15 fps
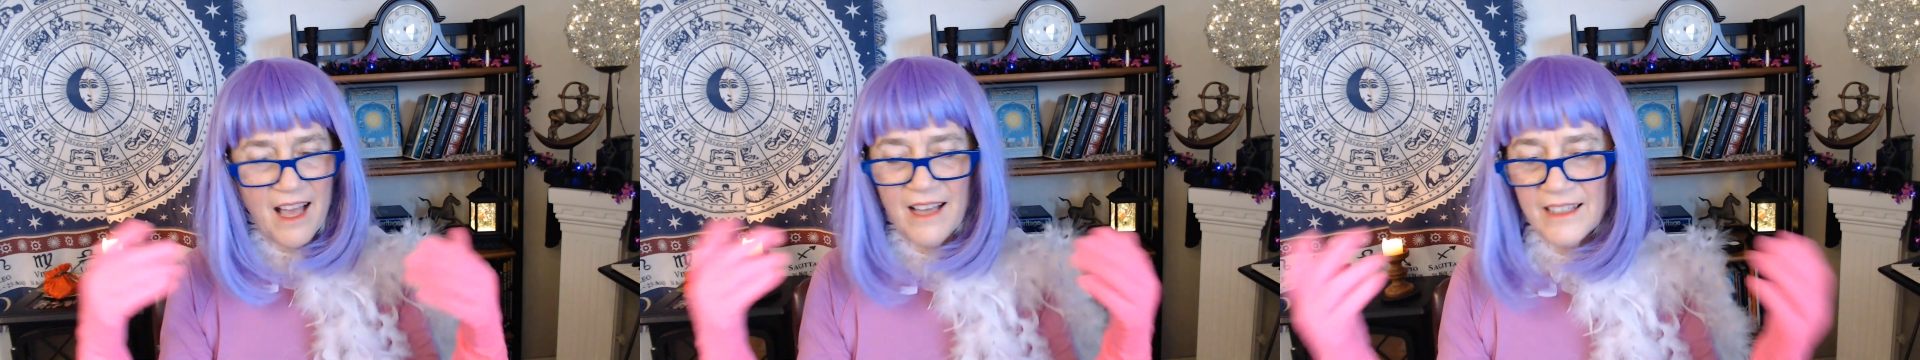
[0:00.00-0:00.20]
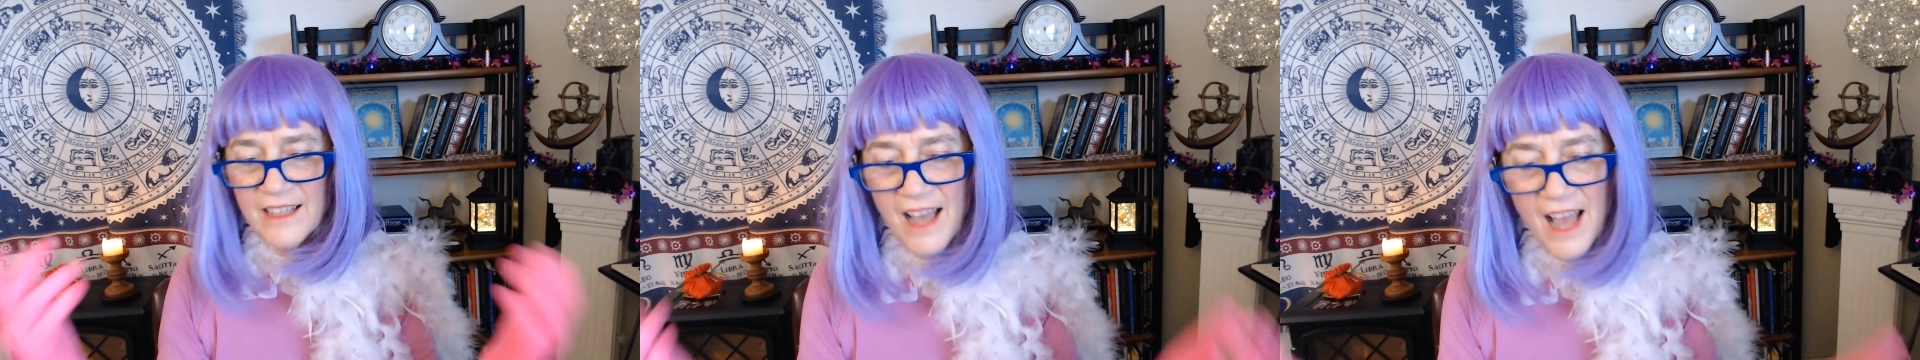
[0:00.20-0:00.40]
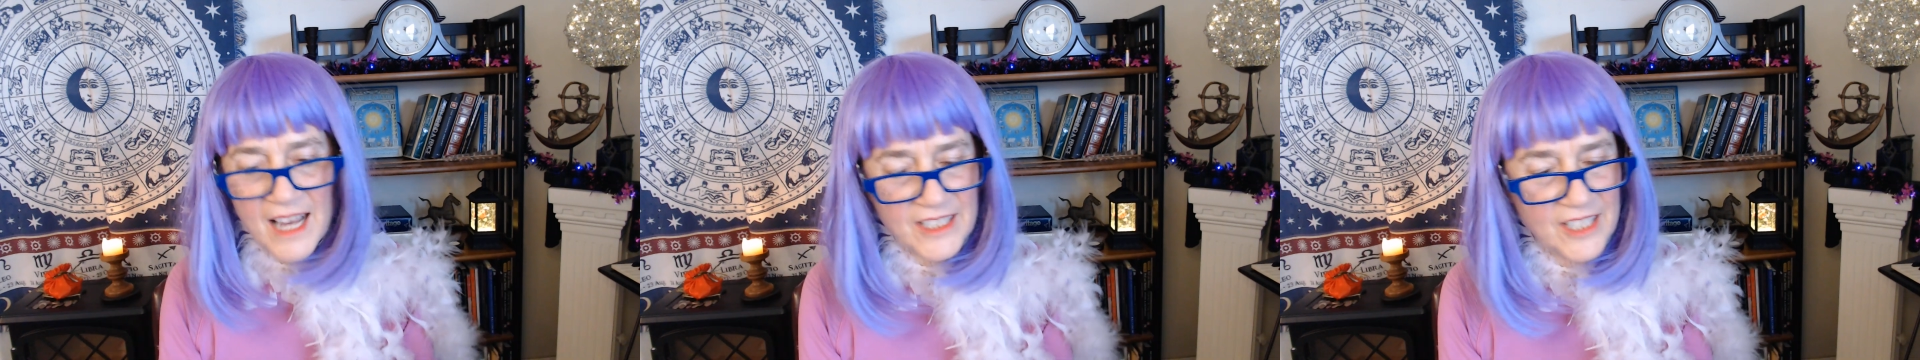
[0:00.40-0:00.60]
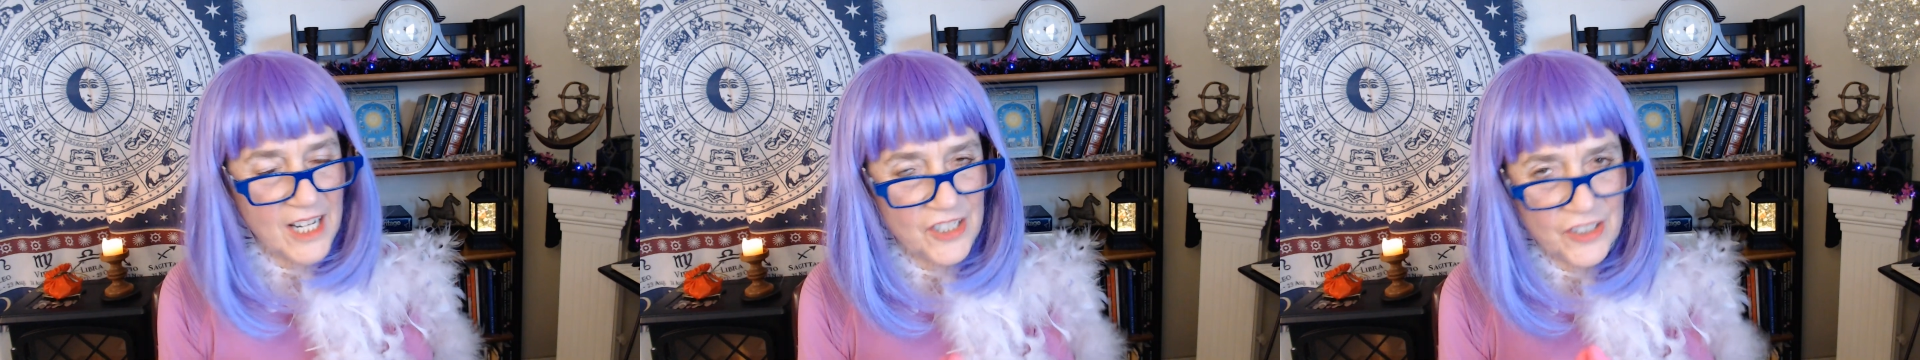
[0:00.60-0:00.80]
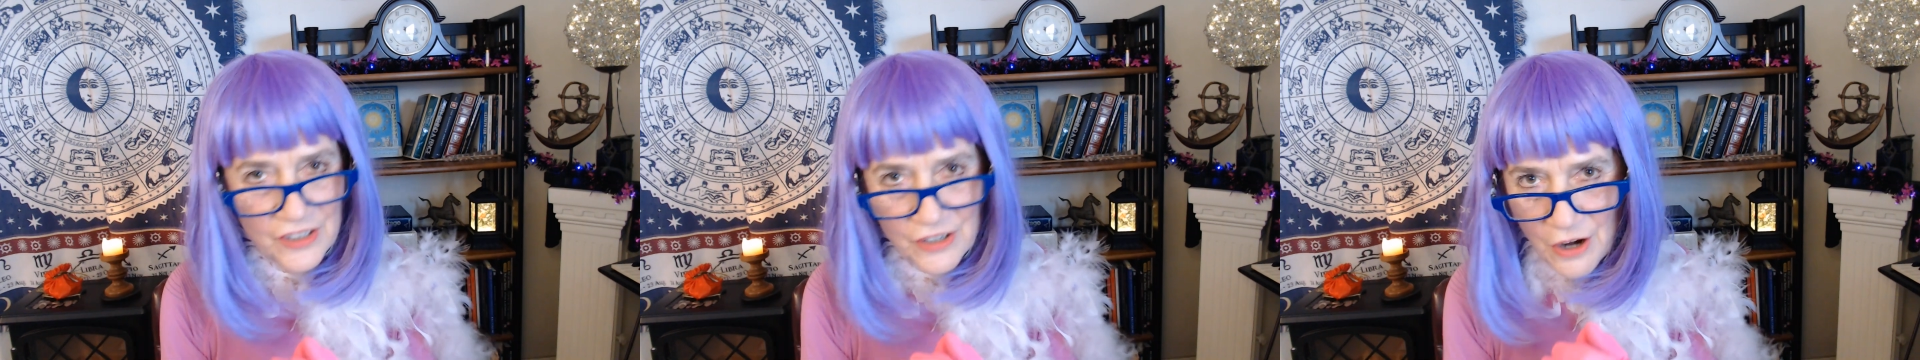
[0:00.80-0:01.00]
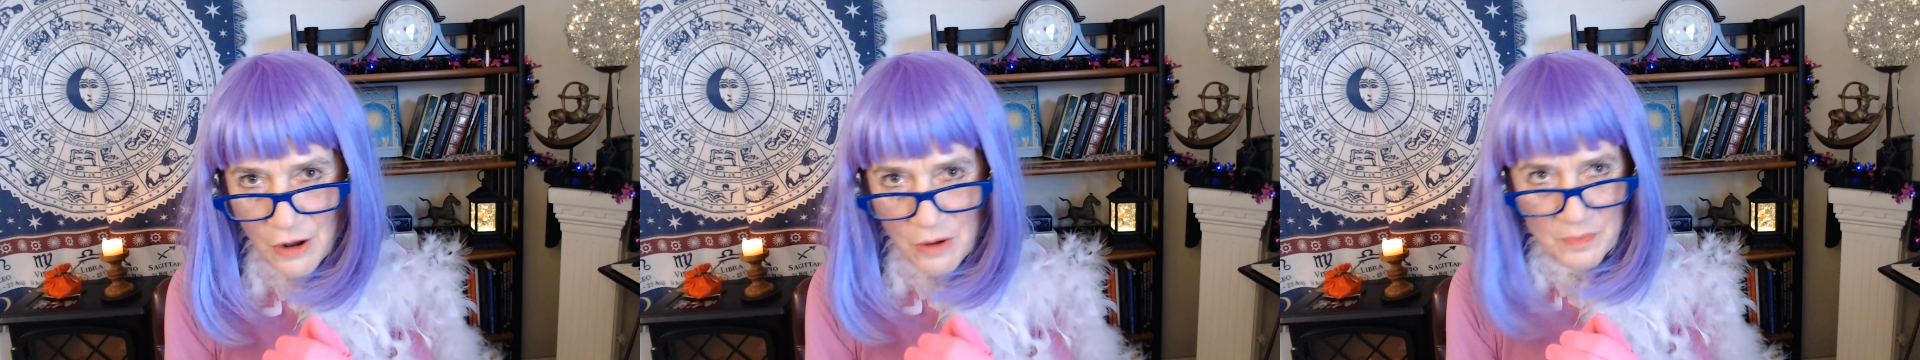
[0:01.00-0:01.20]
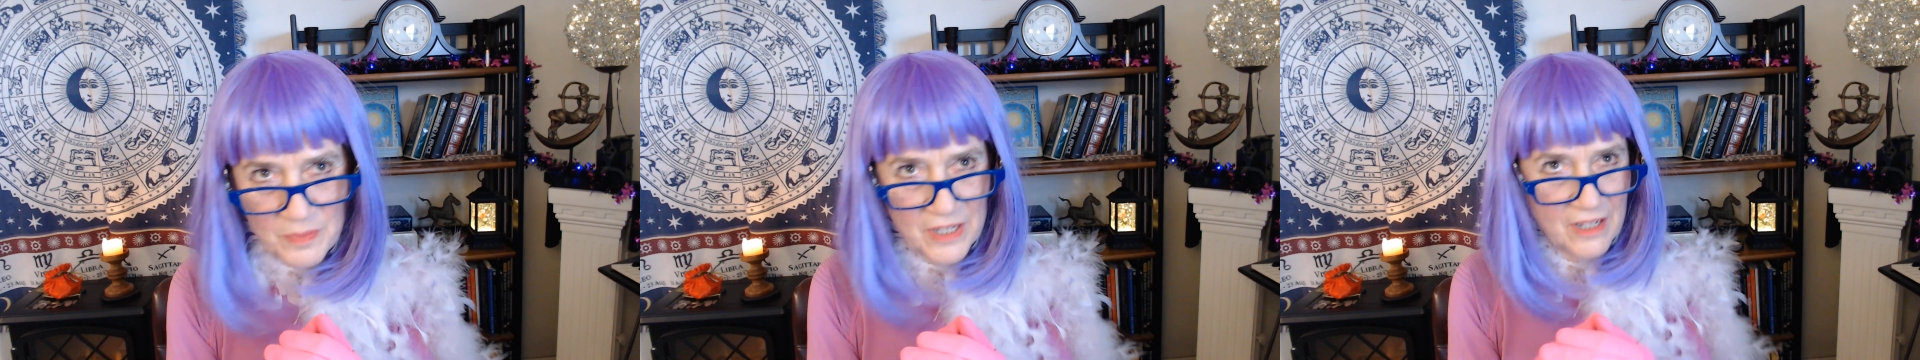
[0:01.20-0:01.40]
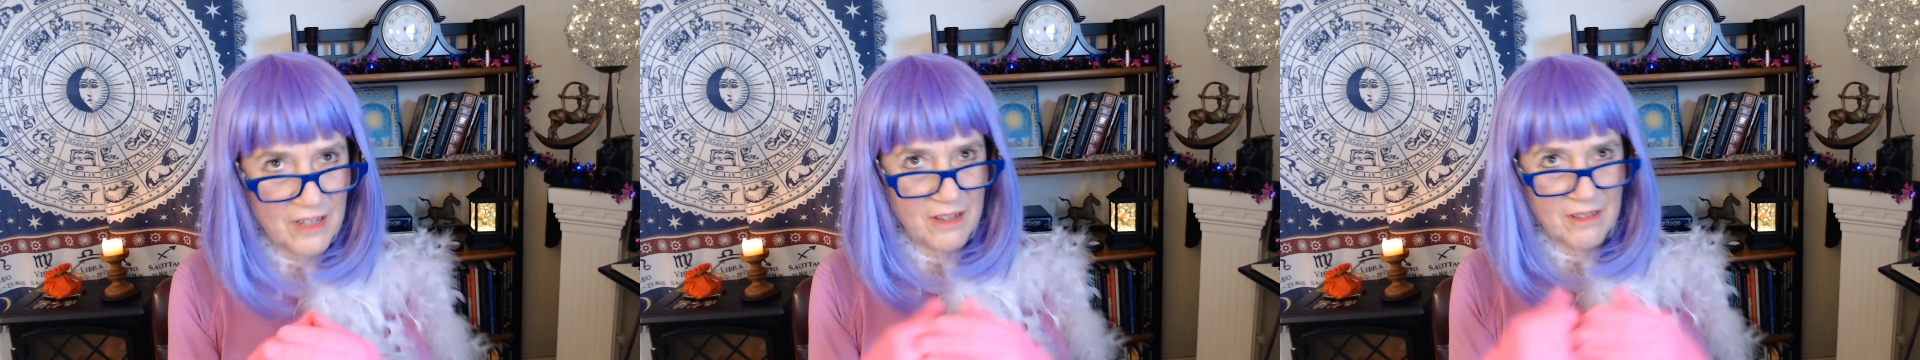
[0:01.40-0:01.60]
gosh, I sure hope,
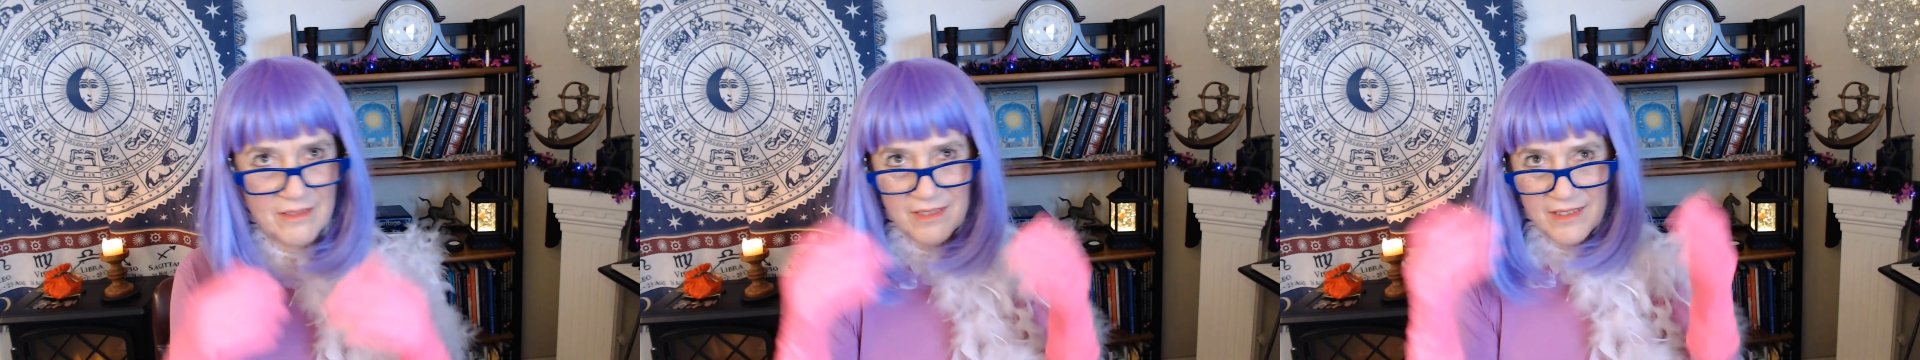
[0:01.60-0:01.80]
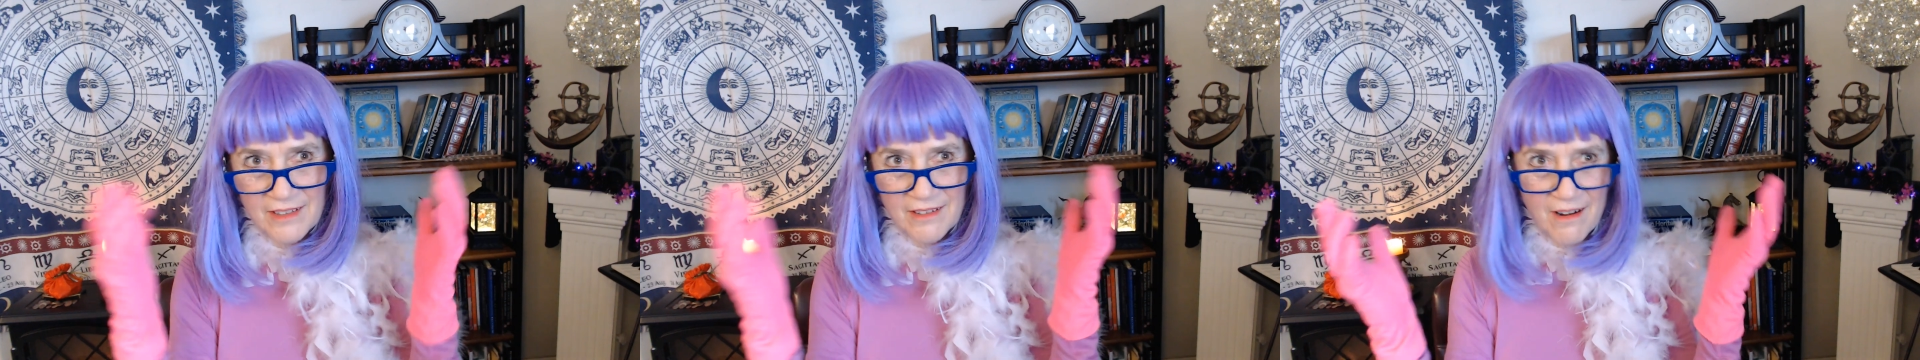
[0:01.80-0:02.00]
there